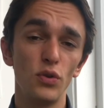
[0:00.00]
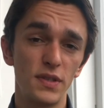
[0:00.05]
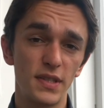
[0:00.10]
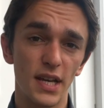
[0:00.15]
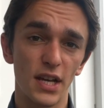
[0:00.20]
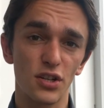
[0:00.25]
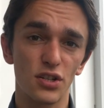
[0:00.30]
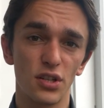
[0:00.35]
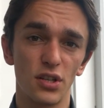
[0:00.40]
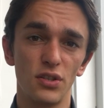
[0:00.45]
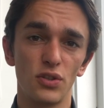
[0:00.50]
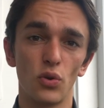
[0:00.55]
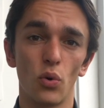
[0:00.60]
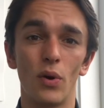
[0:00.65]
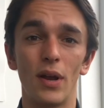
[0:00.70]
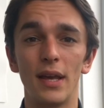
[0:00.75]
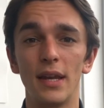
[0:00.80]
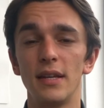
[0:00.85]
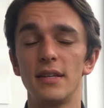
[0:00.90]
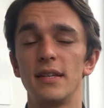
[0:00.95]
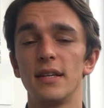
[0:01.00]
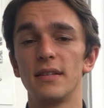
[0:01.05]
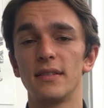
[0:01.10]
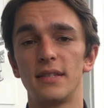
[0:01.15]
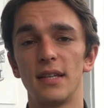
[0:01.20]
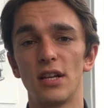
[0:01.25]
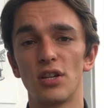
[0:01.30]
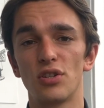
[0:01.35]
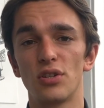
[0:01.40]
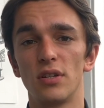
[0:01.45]
sections or editing
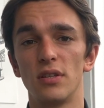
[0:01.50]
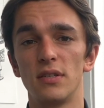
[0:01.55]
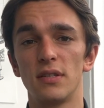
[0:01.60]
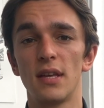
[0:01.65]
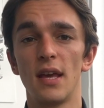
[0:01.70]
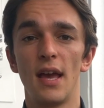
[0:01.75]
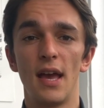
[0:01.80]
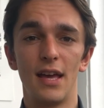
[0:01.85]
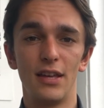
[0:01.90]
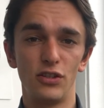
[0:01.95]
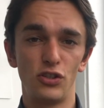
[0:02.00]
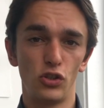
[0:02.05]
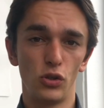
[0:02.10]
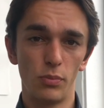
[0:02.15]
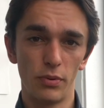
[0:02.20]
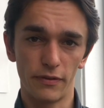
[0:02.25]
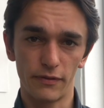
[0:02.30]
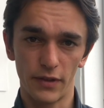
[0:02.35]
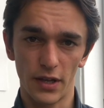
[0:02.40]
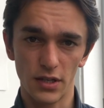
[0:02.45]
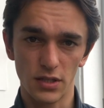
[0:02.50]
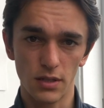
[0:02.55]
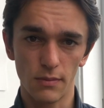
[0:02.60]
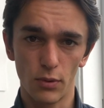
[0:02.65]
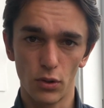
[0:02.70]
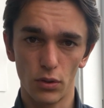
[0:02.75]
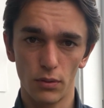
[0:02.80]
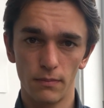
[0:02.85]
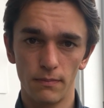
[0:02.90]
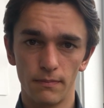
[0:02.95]
sections is super
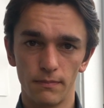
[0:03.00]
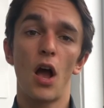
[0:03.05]
flexible.